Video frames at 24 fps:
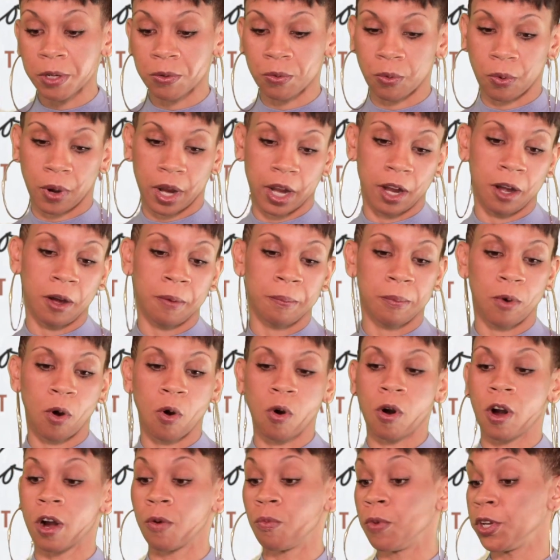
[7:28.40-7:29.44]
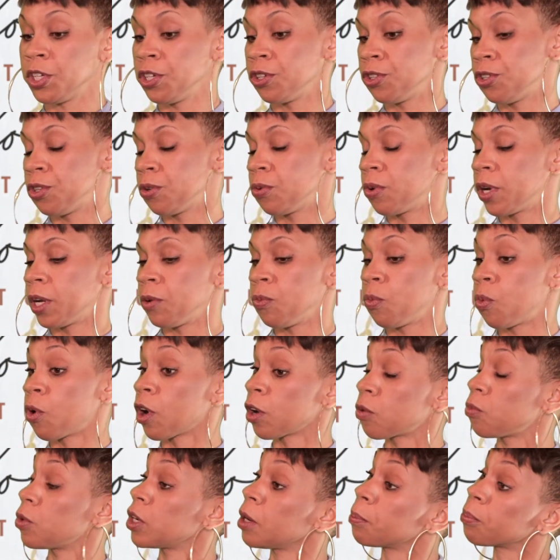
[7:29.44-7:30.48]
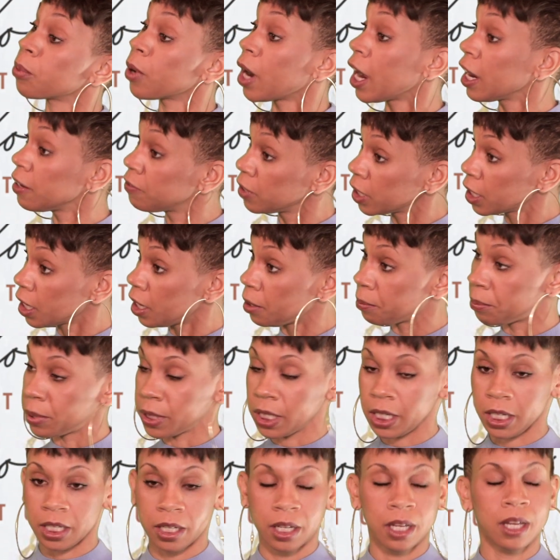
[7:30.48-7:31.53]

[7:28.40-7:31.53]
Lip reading: realm, or when you're doing work with a private company,